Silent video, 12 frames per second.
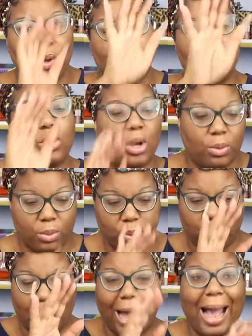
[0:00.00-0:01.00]
you know,
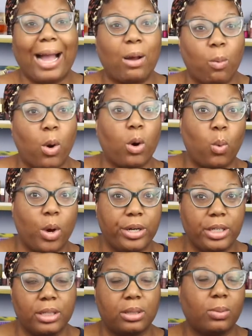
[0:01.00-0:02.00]
I could work
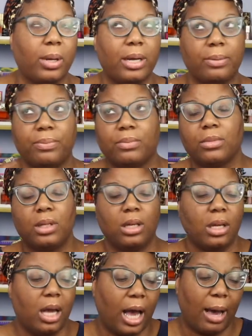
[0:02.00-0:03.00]
wonders. Well,
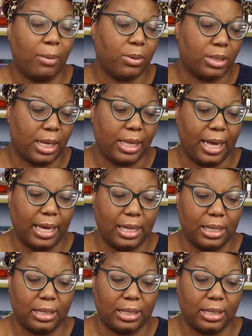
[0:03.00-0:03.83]
I won't say that.